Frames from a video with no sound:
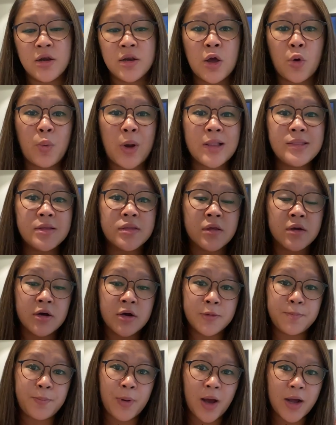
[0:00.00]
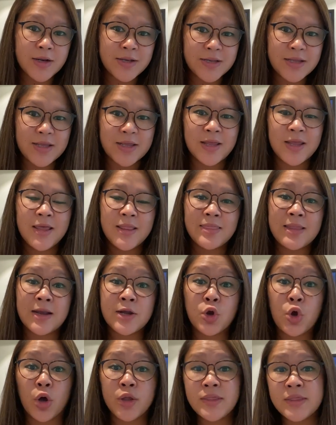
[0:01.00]
Now, while the third party
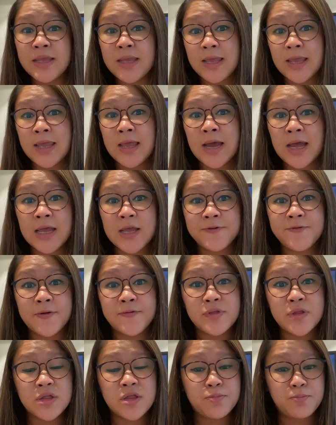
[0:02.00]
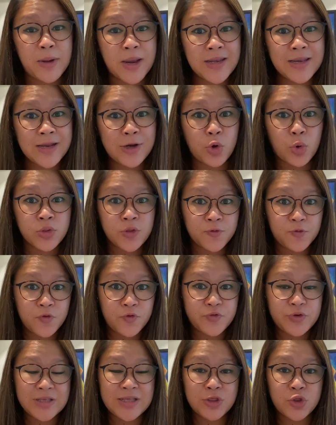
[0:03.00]
that got the AIFF suspended on the
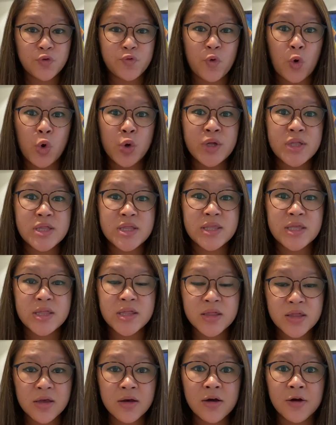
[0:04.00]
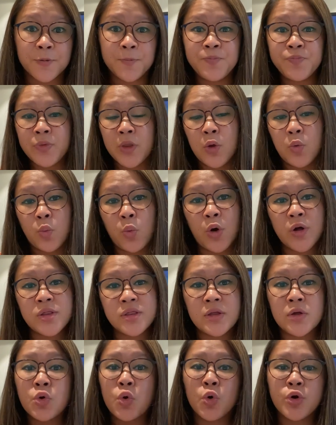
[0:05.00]
15th of August this year
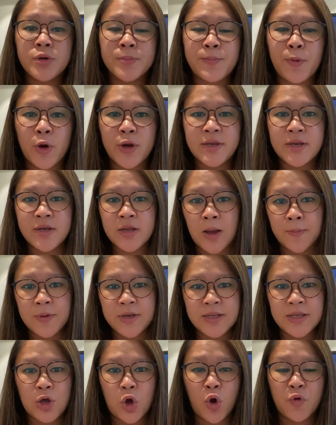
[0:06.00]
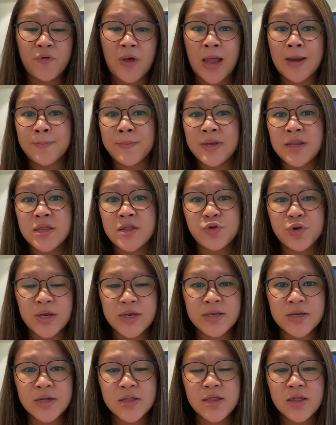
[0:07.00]
was the court-appointed committee of
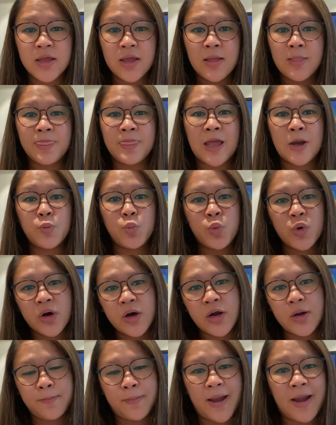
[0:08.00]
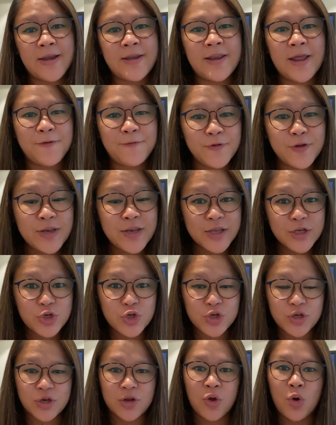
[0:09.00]
administrators, that word by
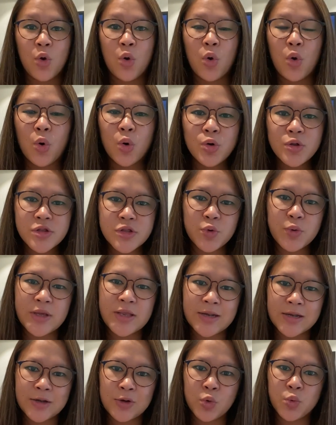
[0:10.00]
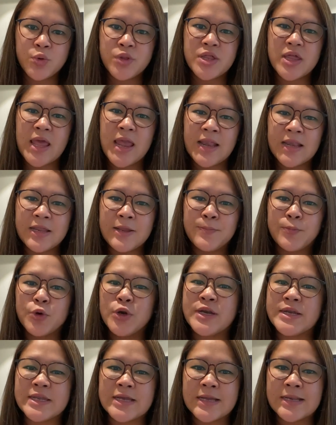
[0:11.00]
definition also includes any
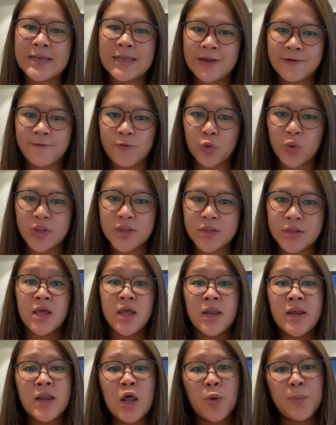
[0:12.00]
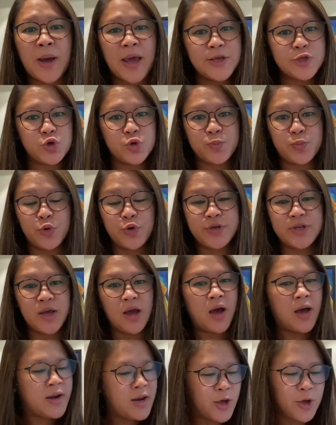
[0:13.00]
political influence. Now, Bhaichung
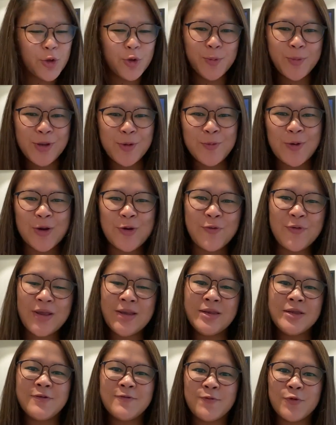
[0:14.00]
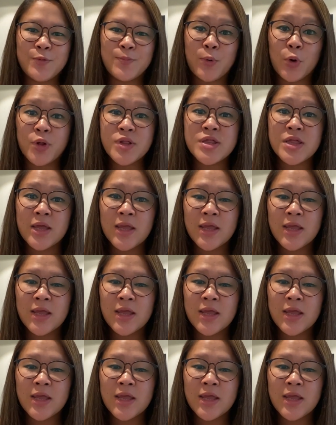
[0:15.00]
Bhutia, unarguably one of Indian football's